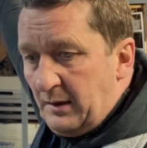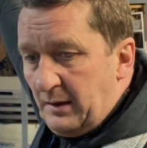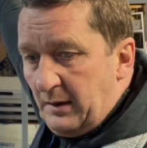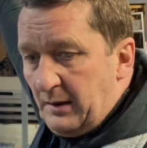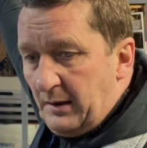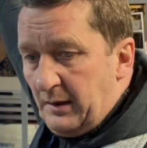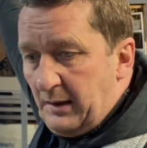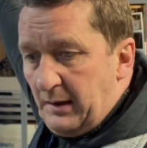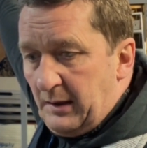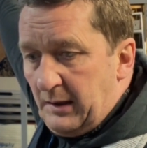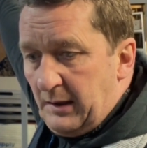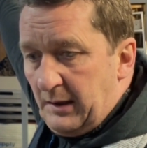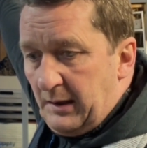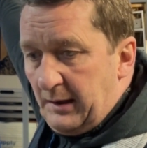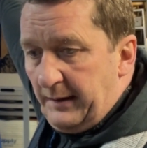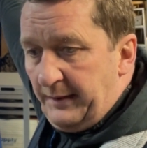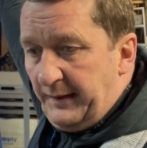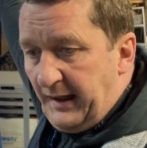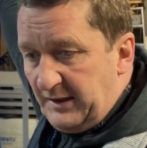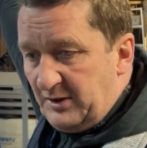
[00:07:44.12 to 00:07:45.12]

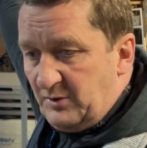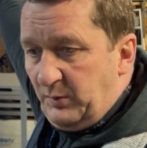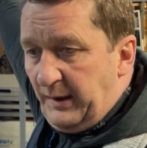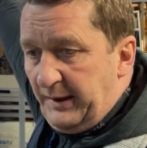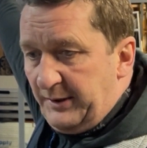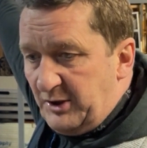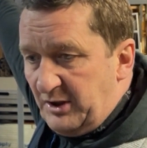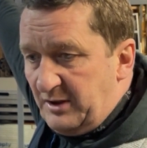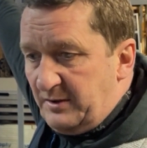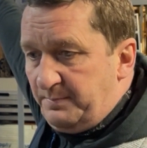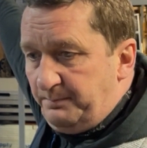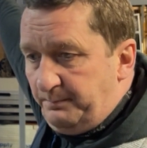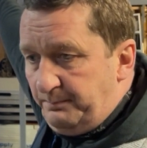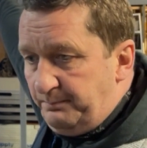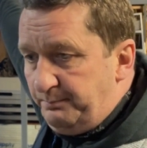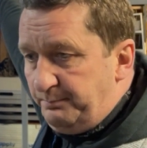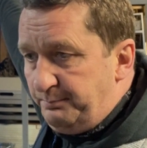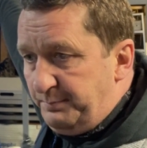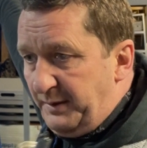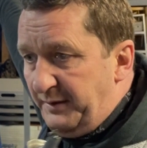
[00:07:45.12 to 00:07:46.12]
that's why just
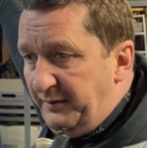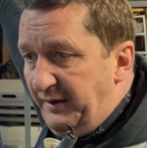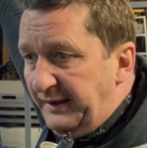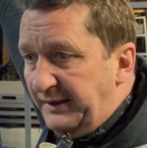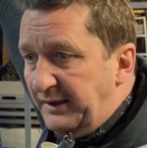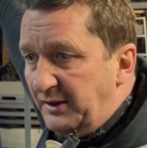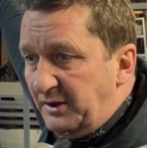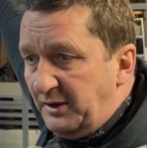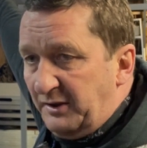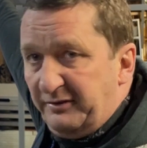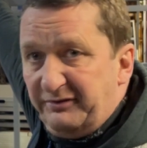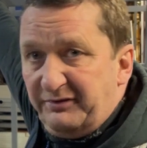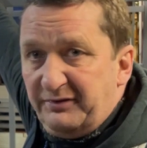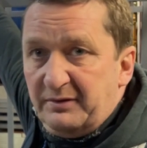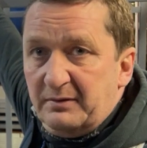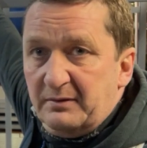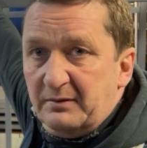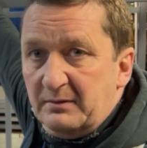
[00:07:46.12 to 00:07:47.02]
preventative,